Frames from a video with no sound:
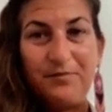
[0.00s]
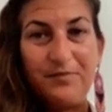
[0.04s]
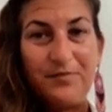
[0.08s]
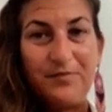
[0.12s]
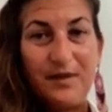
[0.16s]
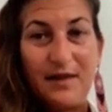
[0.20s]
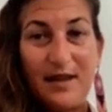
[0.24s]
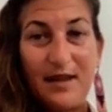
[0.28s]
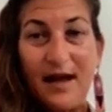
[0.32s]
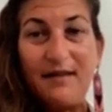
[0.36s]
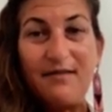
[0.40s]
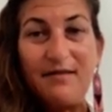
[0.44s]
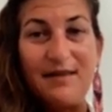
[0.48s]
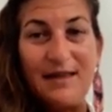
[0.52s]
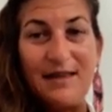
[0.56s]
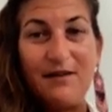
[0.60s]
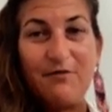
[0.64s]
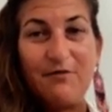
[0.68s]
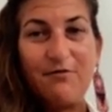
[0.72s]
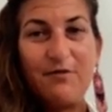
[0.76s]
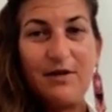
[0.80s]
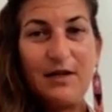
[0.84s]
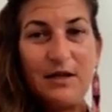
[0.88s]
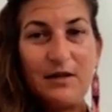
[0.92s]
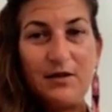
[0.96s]

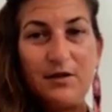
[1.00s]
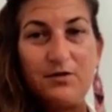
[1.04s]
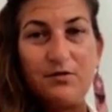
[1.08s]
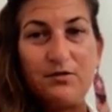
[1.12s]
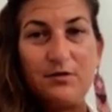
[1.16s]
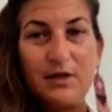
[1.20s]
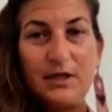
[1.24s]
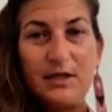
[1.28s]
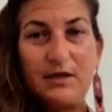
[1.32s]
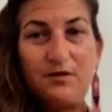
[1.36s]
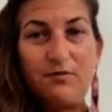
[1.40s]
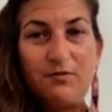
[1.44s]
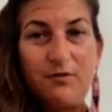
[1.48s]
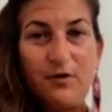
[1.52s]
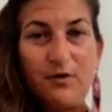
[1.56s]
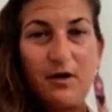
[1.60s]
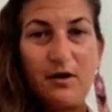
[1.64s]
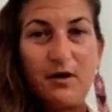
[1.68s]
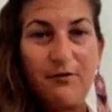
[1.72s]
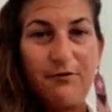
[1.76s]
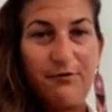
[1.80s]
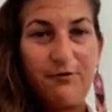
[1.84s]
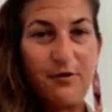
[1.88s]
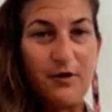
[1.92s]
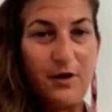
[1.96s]
nothing will do this
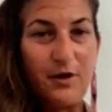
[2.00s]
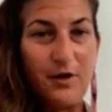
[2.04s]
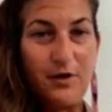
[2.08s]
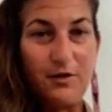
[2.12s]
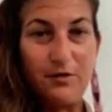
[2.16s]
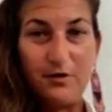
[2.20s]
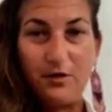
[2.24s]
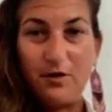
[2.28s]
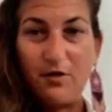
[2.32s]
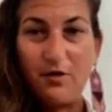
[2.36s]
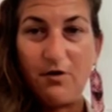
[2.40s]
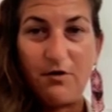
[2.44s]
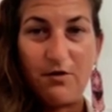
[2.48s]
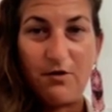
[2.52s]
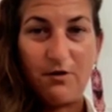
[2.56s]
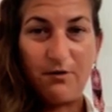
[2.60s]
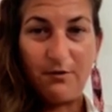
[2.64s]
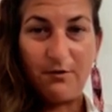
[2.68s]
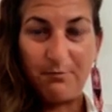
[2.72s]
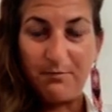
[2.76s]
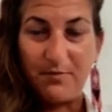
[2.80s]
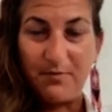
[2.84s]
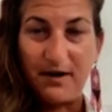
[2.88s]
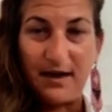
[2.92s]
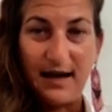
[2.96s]
work for you, no
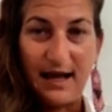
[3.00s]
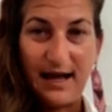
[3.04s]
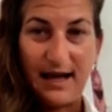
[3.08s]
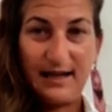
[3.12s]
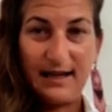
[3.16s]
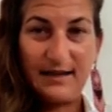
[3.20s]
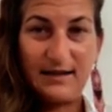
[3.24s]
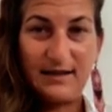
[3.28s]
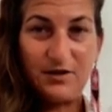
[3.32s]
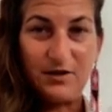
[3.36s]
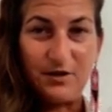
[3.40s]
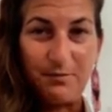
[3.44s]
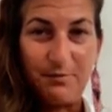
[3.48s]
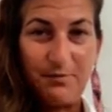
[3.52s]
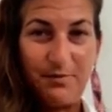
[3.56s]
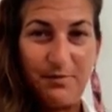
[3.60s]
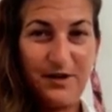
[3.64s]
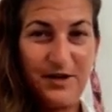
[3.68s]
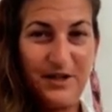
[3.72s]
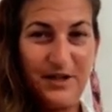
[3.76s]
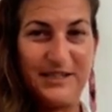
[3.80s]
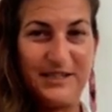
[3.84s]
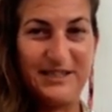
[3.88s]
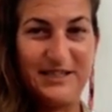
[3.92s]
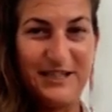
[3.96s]
plant or
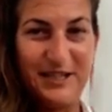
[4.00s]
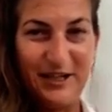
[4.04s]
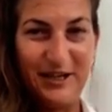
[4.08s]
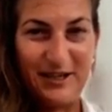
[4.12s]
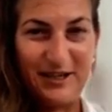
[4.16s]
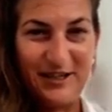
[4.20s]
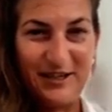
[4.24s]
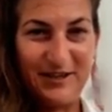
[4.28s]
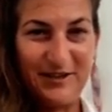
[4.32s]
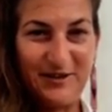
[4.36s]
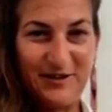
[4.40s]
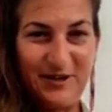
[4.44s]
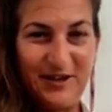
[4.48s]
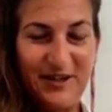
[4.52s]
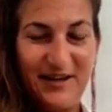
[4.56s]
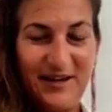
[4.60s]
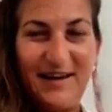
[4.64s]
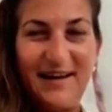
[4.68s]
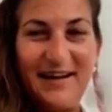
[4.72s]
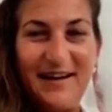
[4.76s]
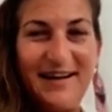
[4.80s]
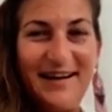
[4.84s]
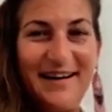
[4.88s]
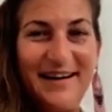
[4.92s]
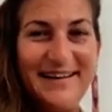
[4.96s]
person or
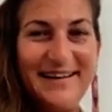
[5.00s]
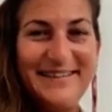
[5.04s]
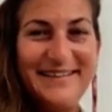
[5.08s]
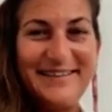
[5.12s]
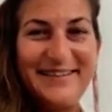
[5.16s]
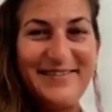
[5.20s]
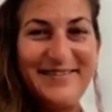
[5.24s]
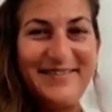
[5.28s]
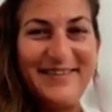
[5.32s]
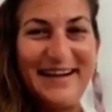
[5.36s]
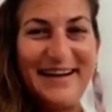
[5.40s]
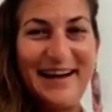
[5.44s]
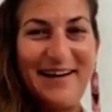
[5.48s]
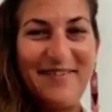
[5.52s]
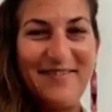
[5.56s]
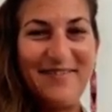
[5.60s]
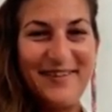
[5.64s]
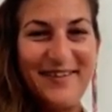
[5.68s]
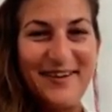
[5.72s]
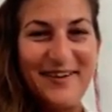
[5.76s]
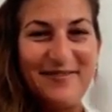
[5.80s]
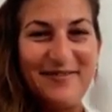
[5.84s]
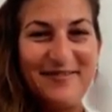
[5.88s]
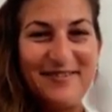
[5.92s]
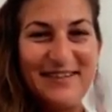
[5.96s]
God or
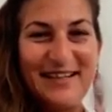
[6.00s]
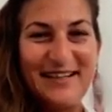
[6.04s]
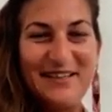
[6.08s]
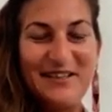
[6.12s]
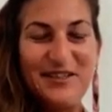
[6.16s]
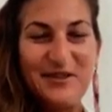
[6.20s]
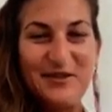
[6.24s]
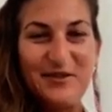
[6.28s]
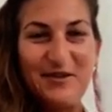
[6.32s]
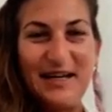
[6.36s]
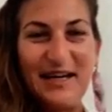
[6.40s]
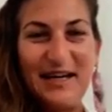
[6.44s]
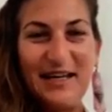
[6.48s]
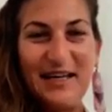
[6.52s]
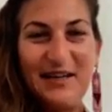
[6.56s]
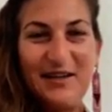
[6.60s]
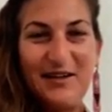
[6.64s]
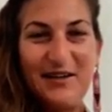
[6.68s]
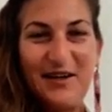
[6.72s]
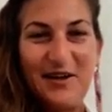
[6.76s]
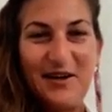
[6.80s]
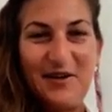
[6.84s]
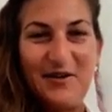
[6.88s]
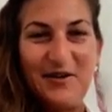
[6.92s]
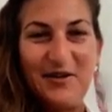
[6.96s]
whatever will do it,
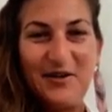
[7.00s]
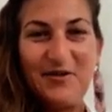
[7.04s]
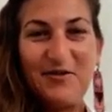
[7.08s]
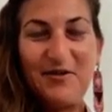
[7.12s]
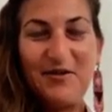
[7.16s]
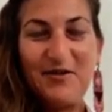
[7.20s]
you